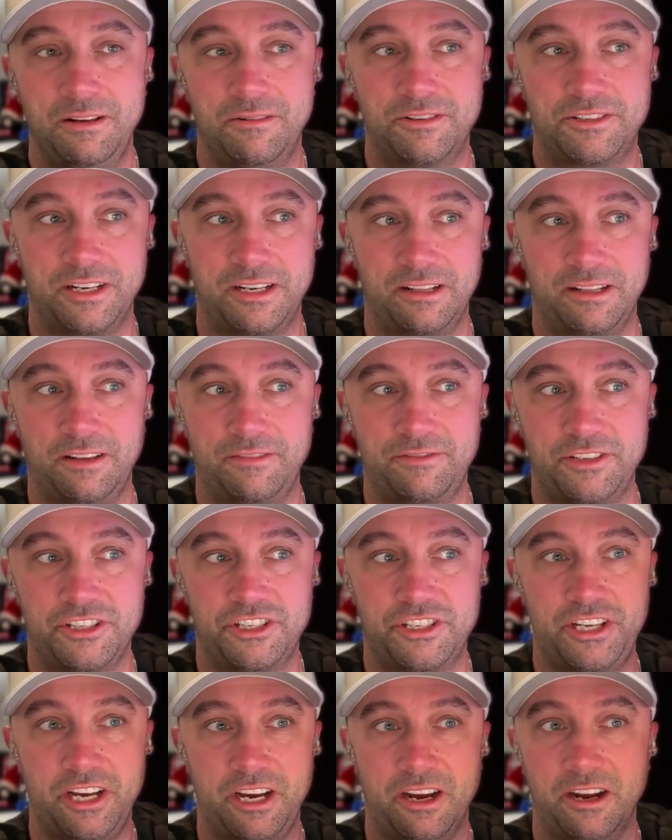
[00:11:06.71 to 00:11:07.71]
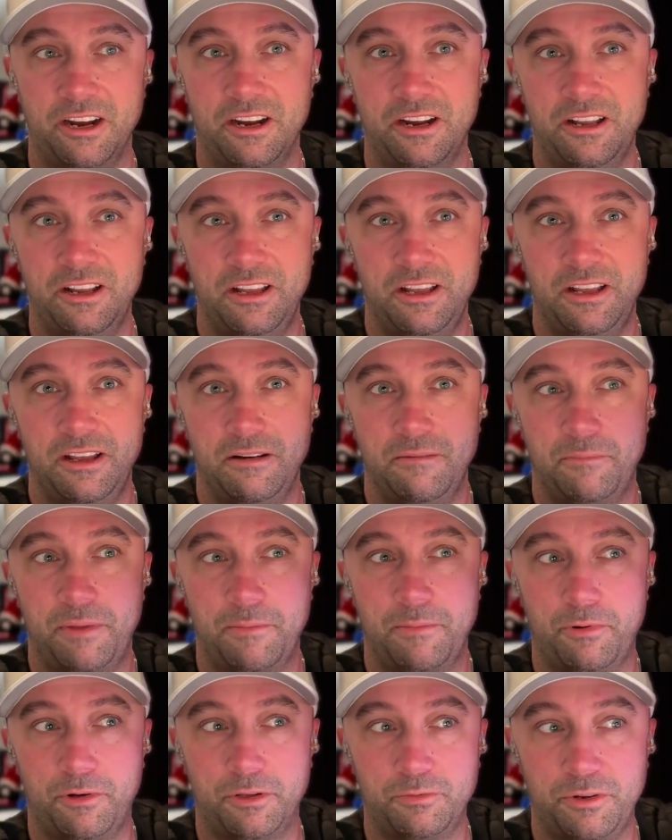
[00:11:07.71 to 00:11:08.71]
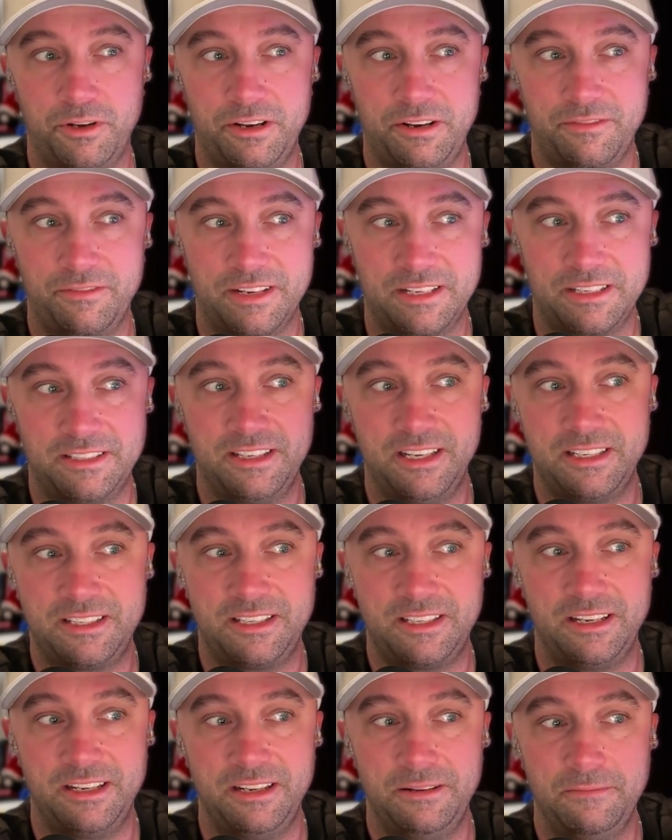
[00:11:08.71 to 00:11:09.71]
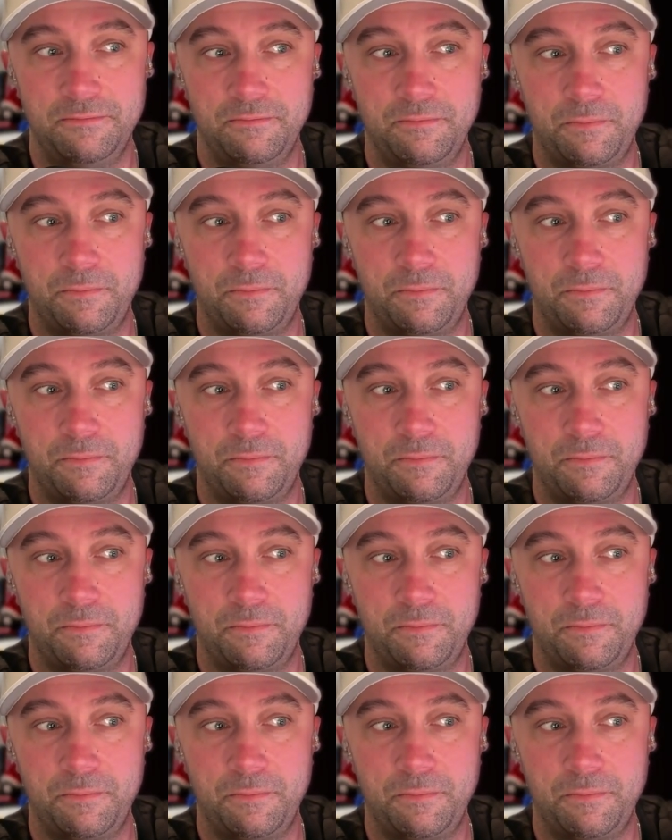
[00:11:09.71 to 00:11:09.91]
which I'd love to share, but Bold wouldn't have existed